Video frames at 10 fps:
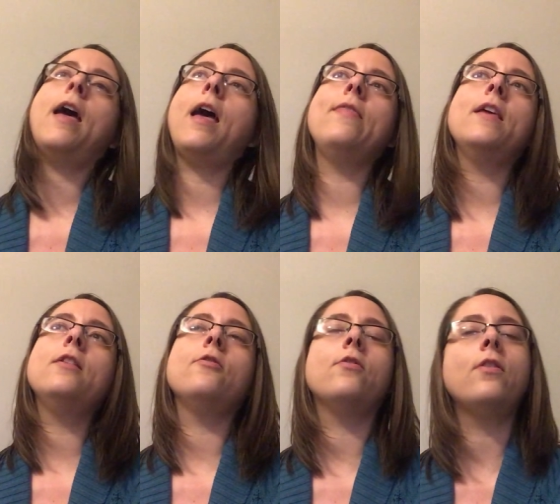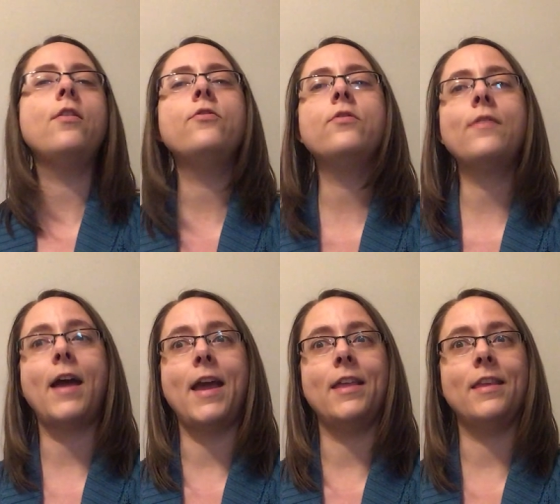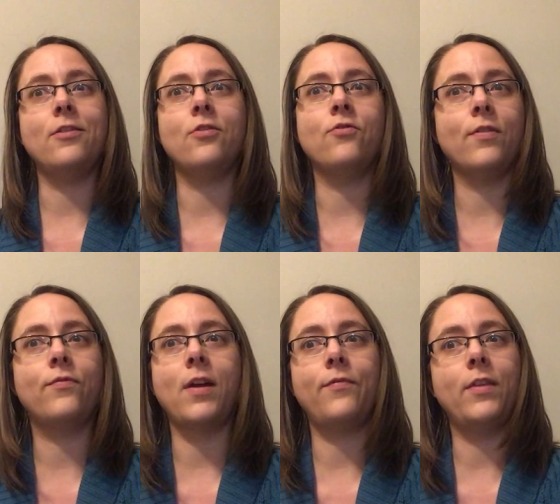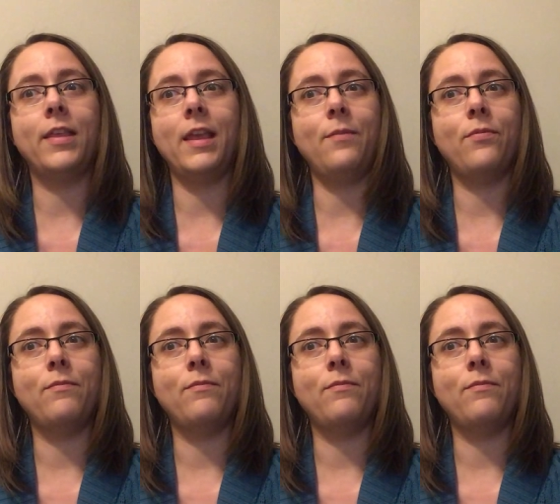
And then you close your eyes and you drift off to sleep.